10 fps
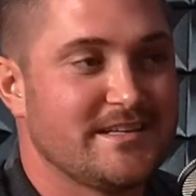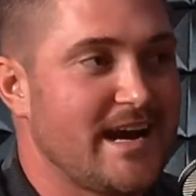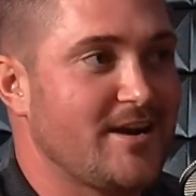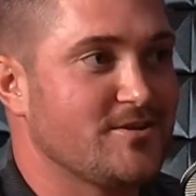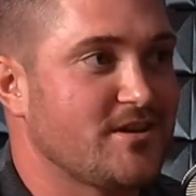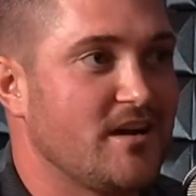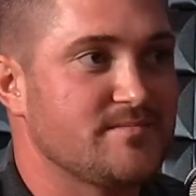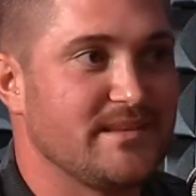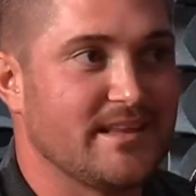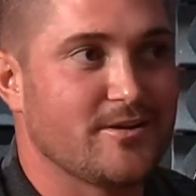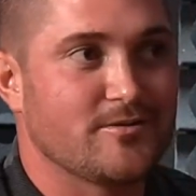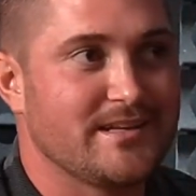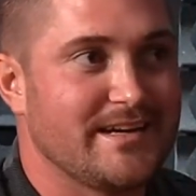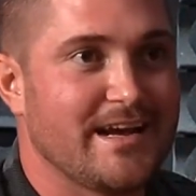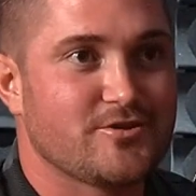The tires cost me
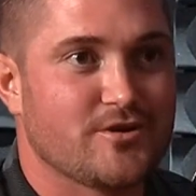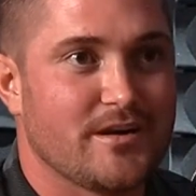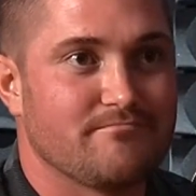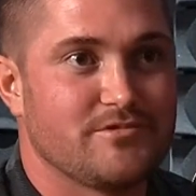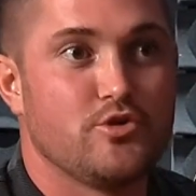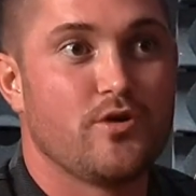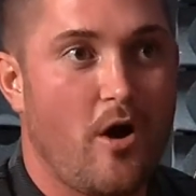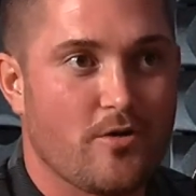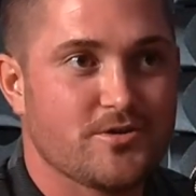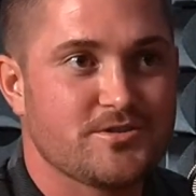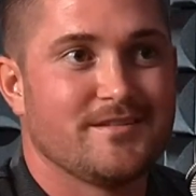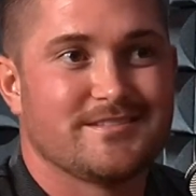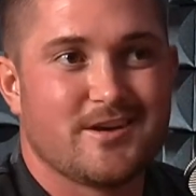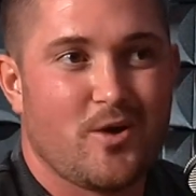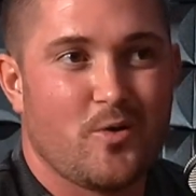literally an extra $2.
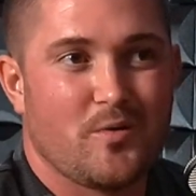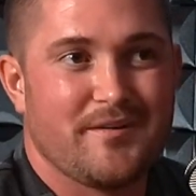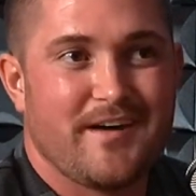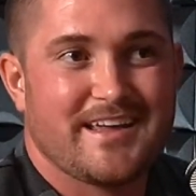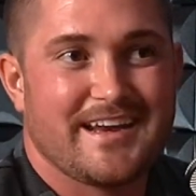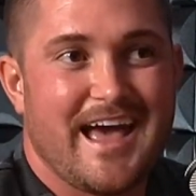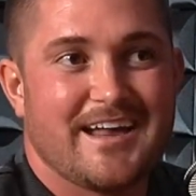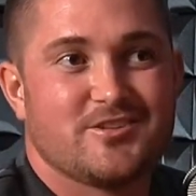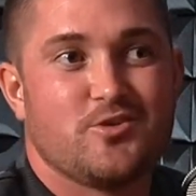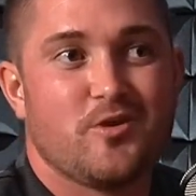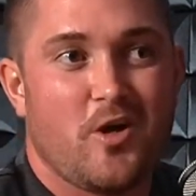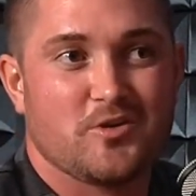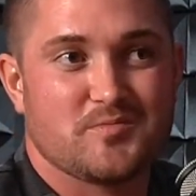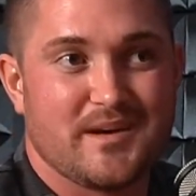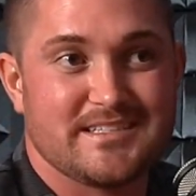So if I can add
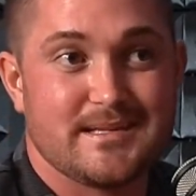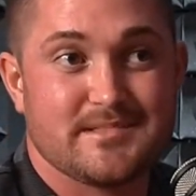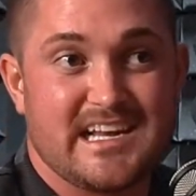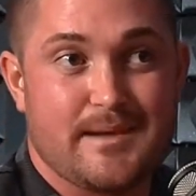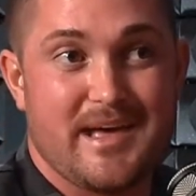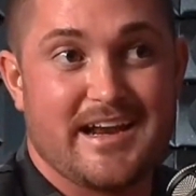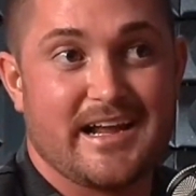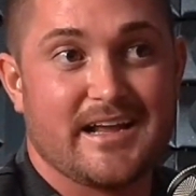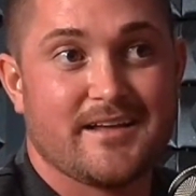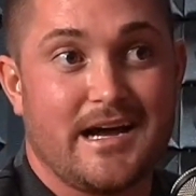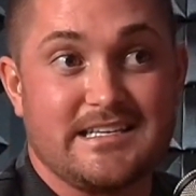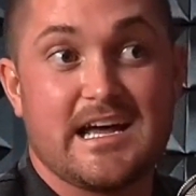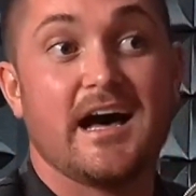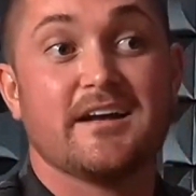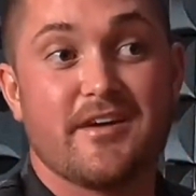$2, but it seems like I'm adding a
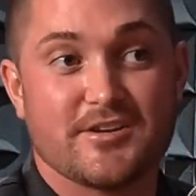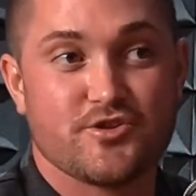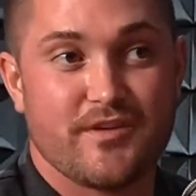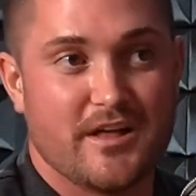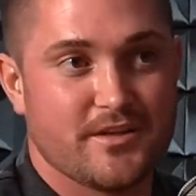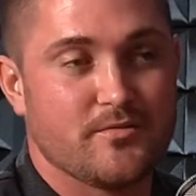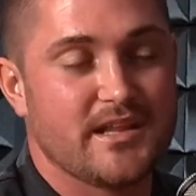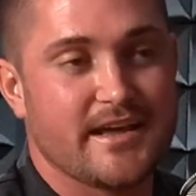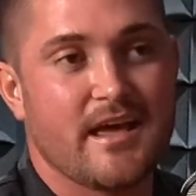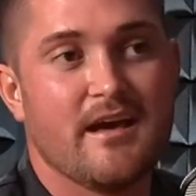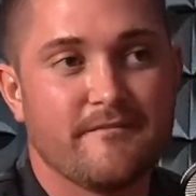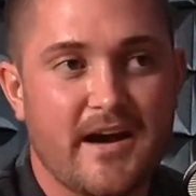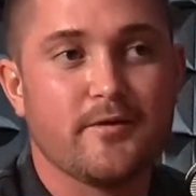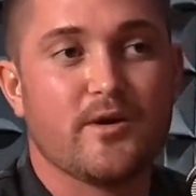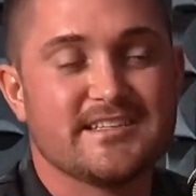ton of extra value, like,
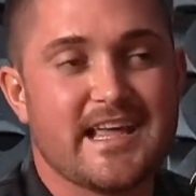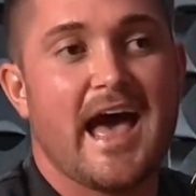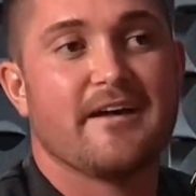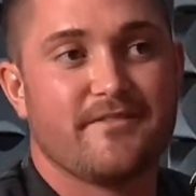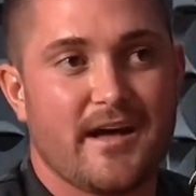find ways to add